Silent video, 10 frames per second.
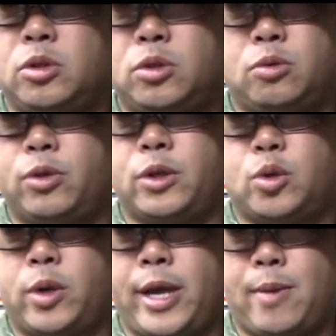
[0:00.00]
with a
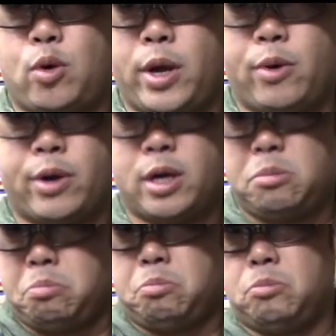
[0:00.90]
20 ammo A rail
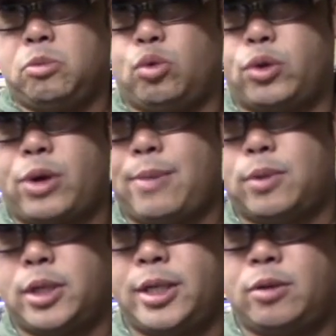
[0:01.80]
with the right
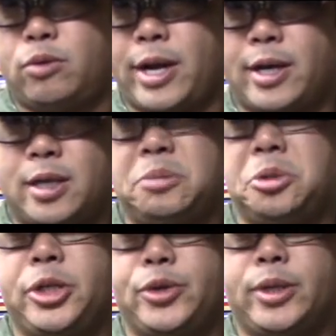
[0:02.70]
bullet, right gun,
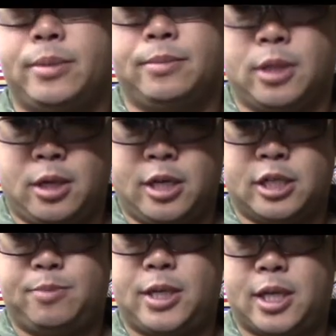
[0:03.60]
you can do it.
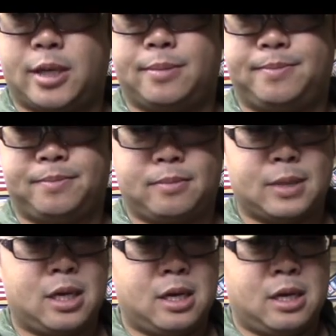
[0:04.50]
It's been done.
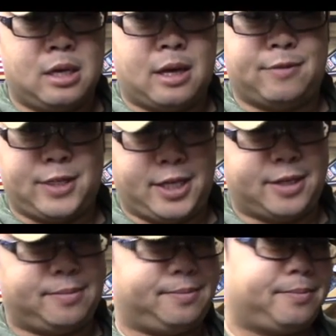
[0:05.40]
I've seen
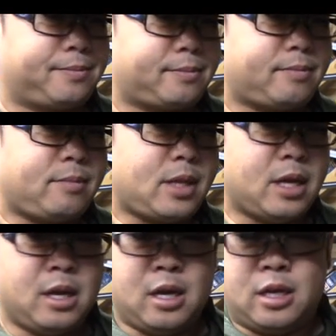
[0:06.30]
it.
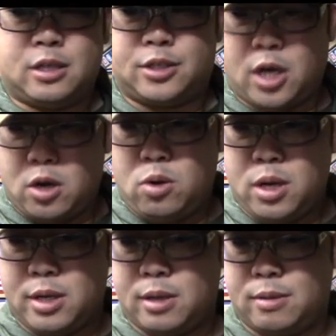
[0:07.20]
So
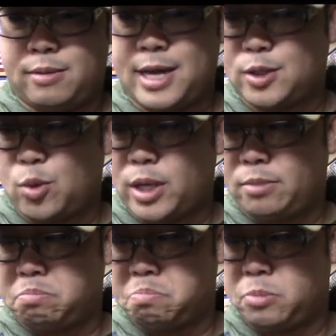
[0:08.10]
that's
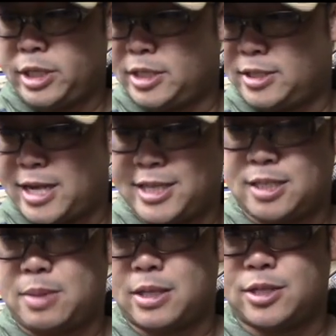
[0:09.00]
what is nice
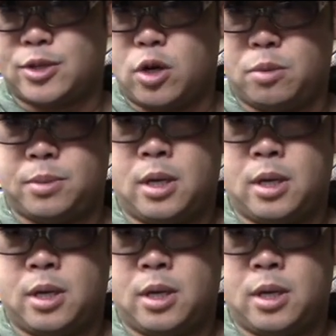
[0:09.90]
about this scope.